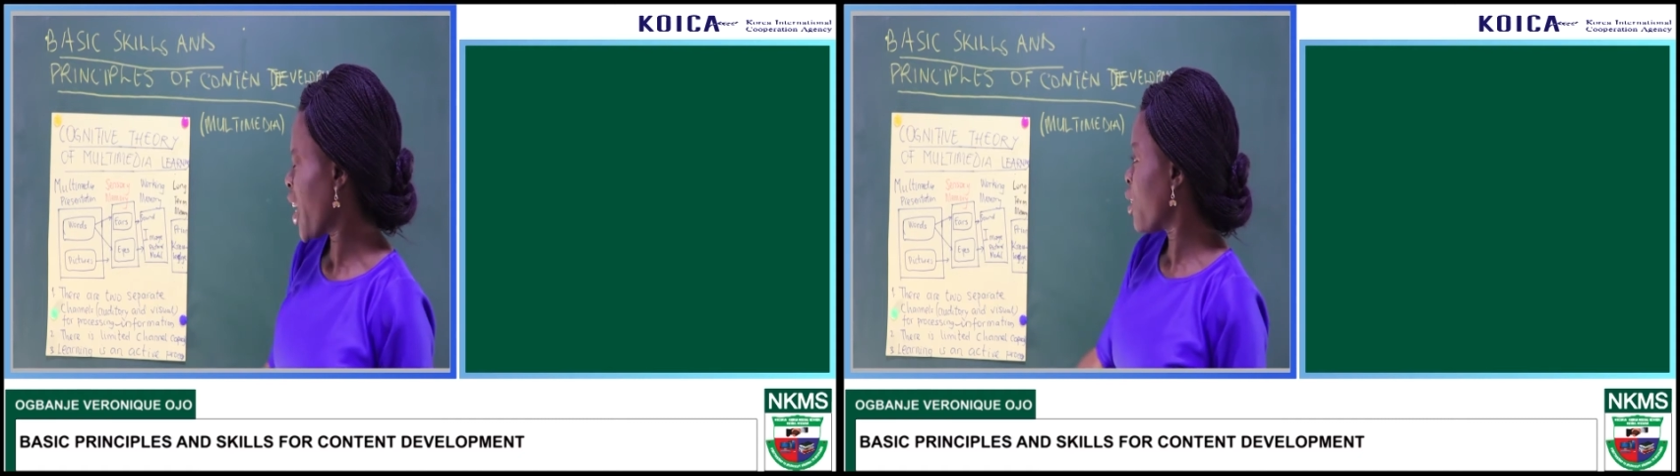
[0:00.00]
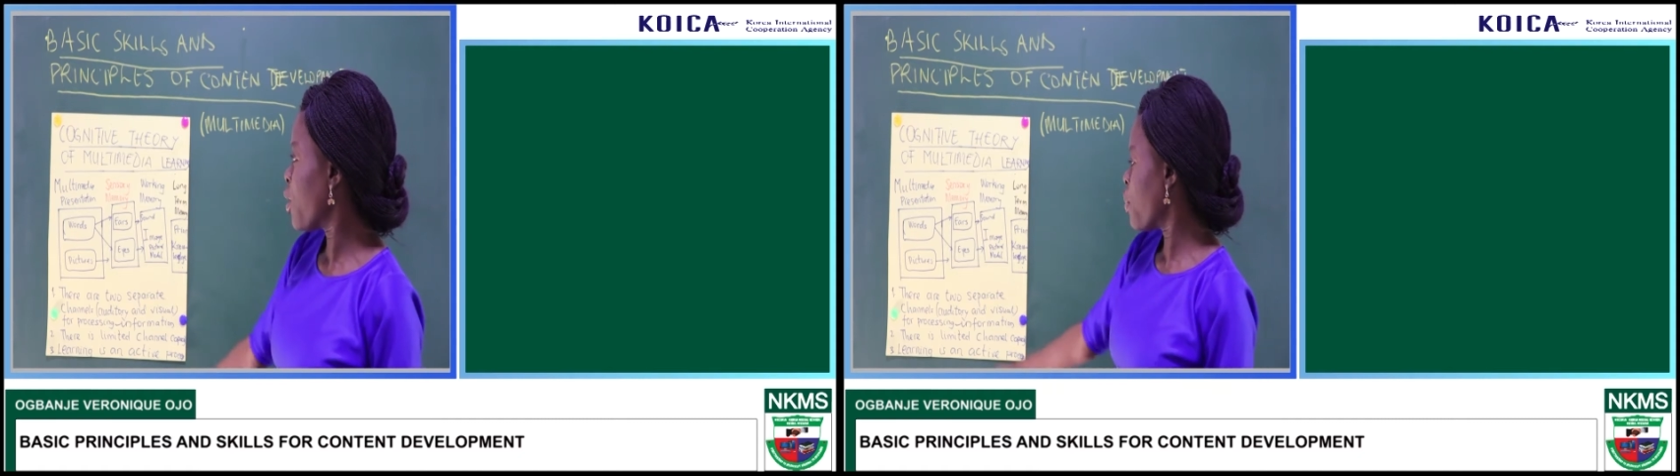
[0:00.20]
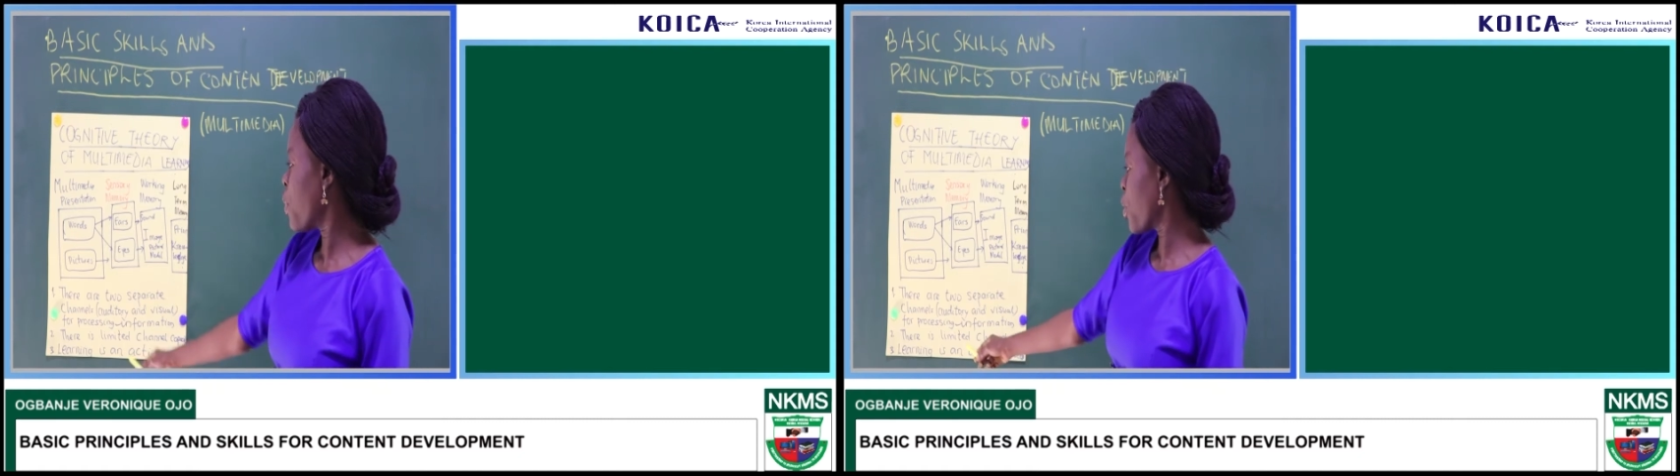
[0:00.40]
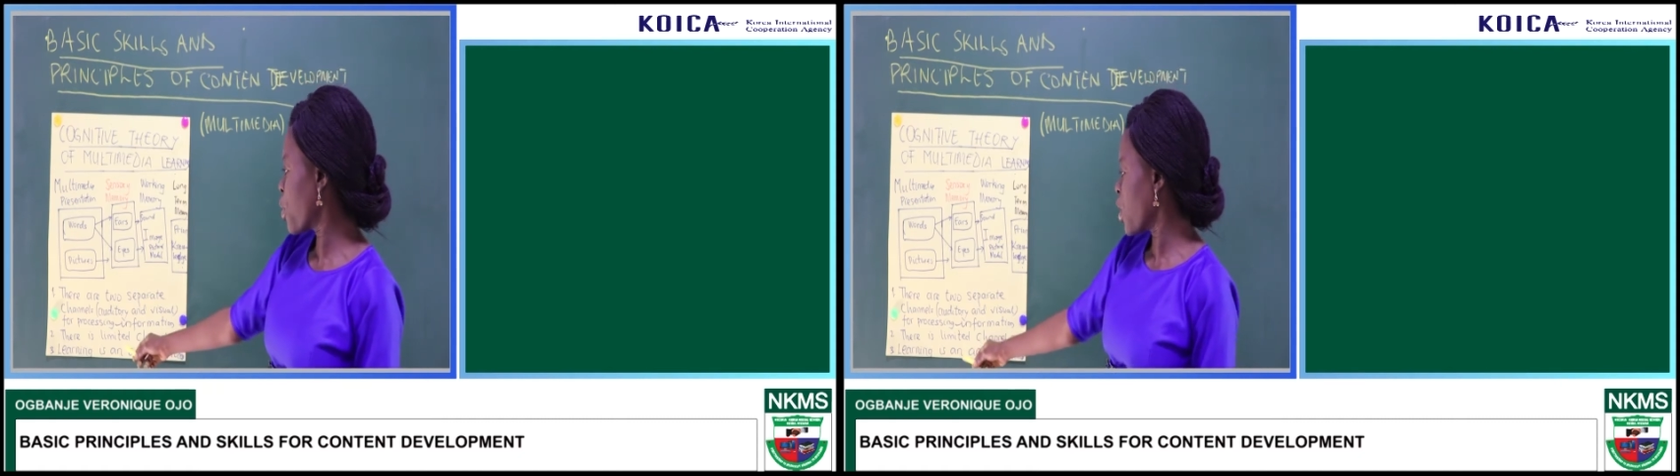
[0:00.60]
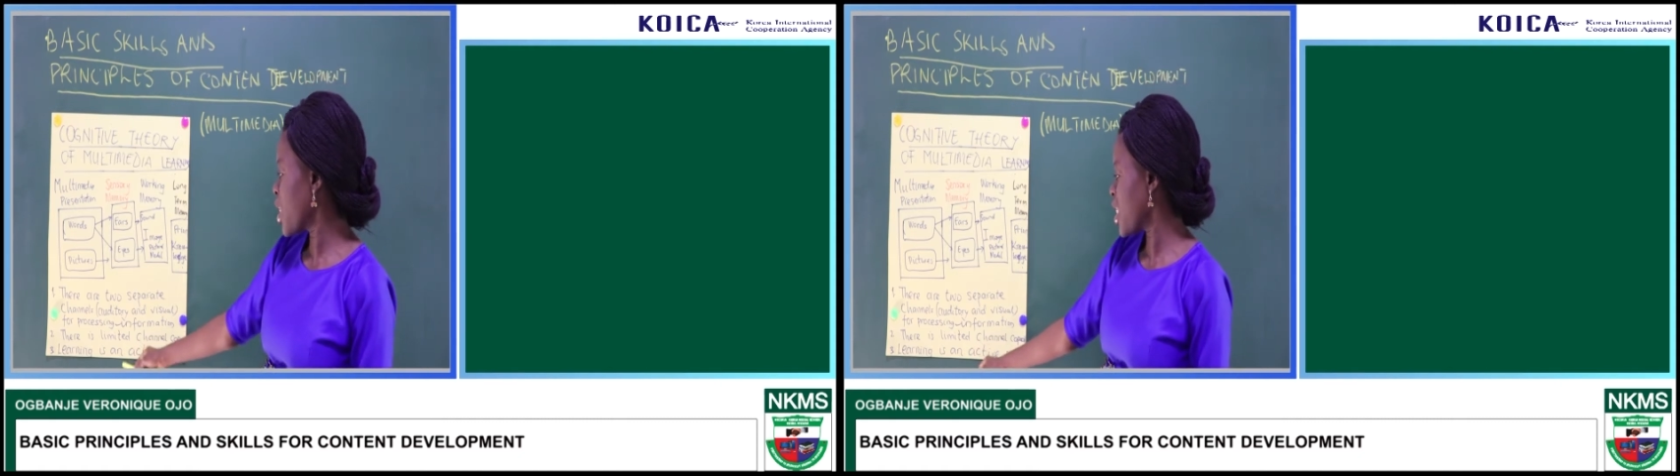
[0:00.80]
And number
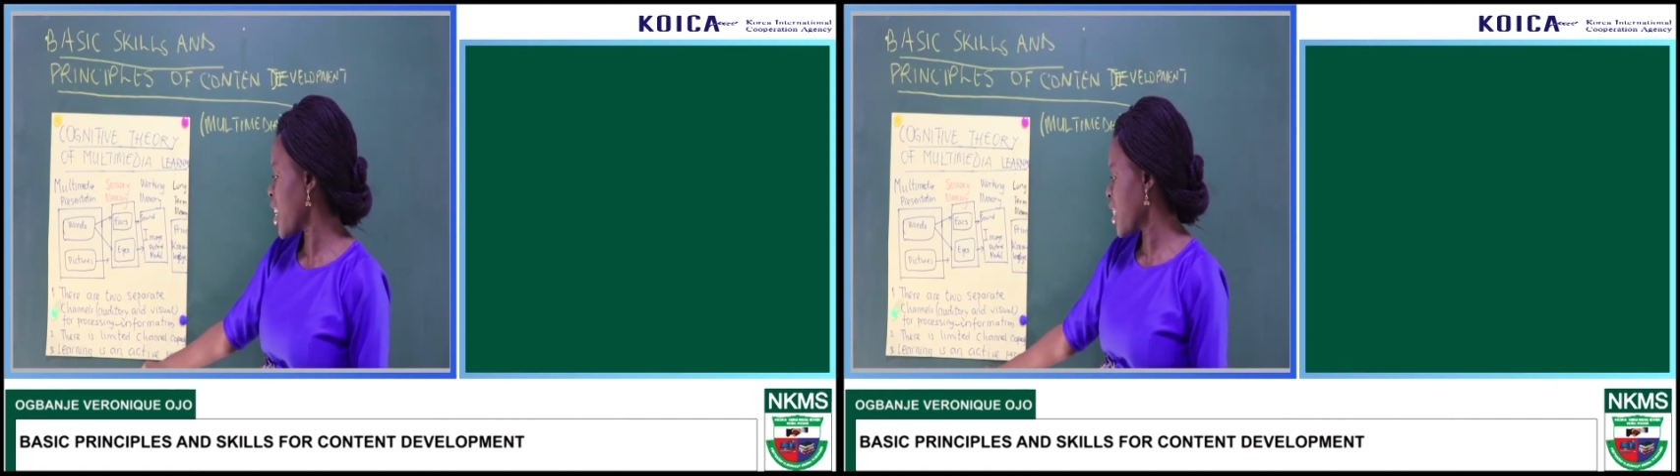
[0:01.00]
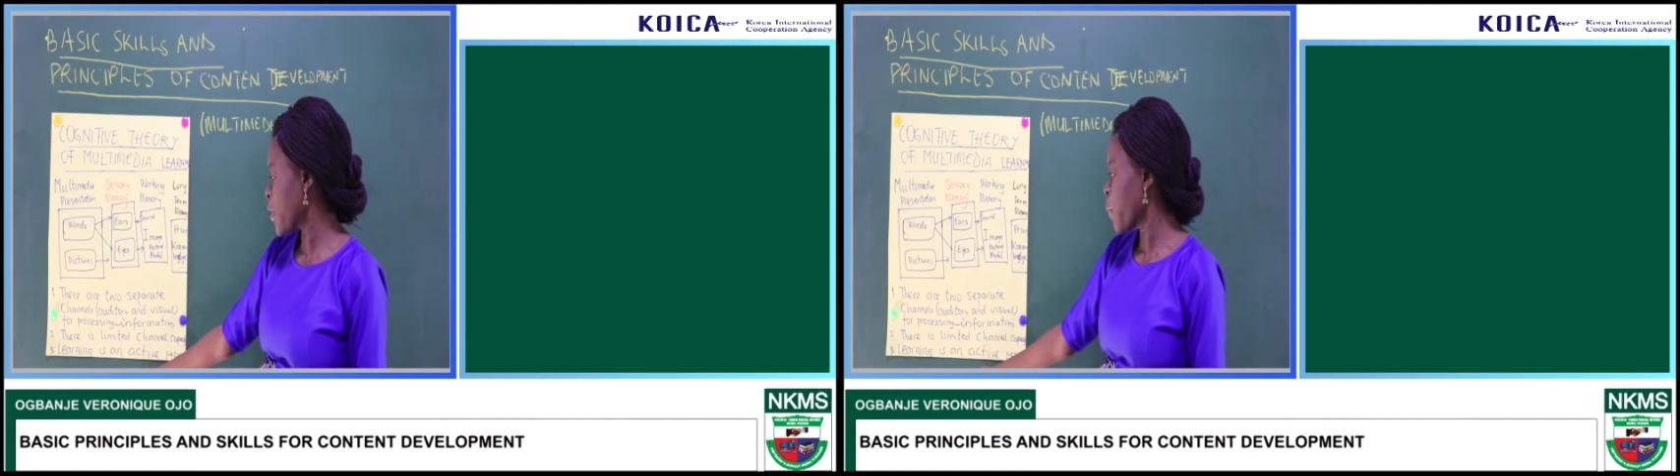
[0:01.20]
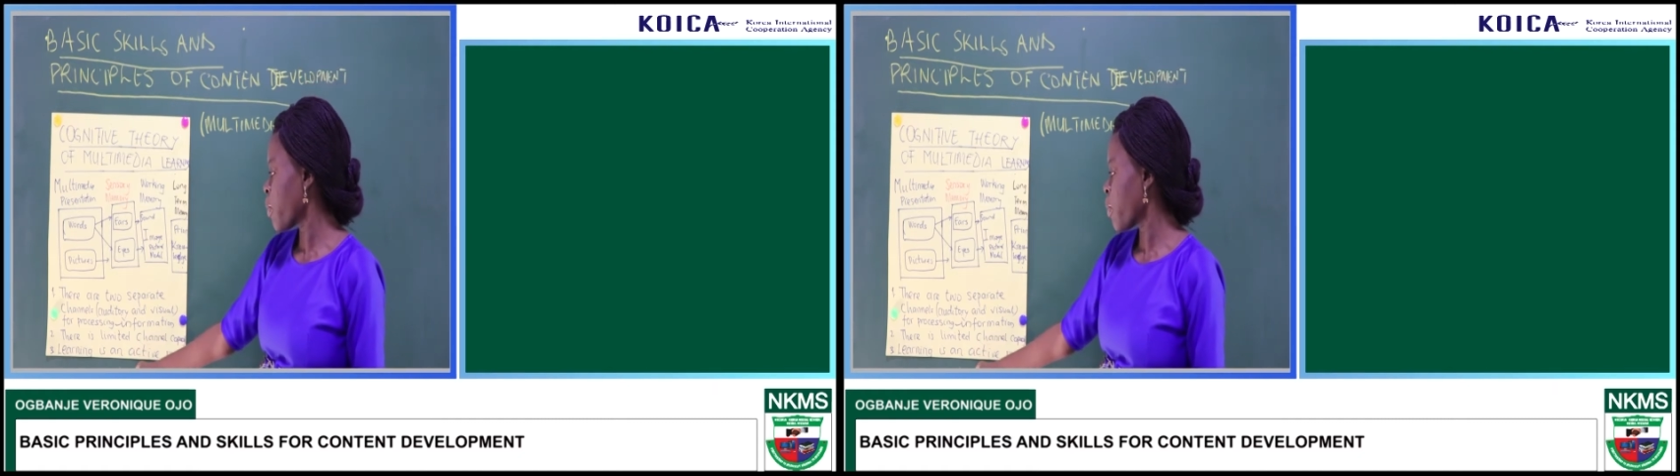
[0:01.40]
3 says,